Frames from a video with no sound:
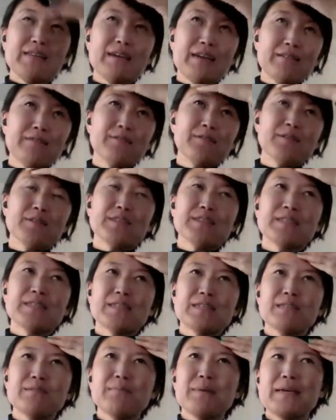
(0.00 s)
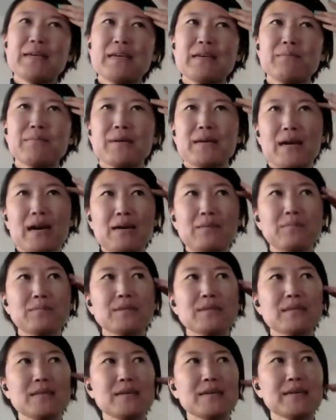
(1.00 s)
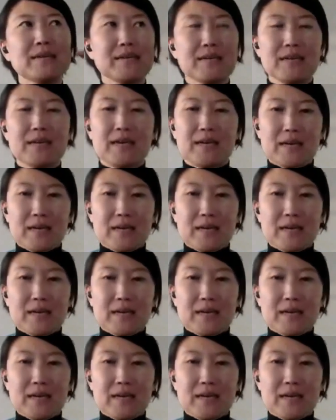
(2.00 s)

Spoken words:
Therefore, decision making becomes like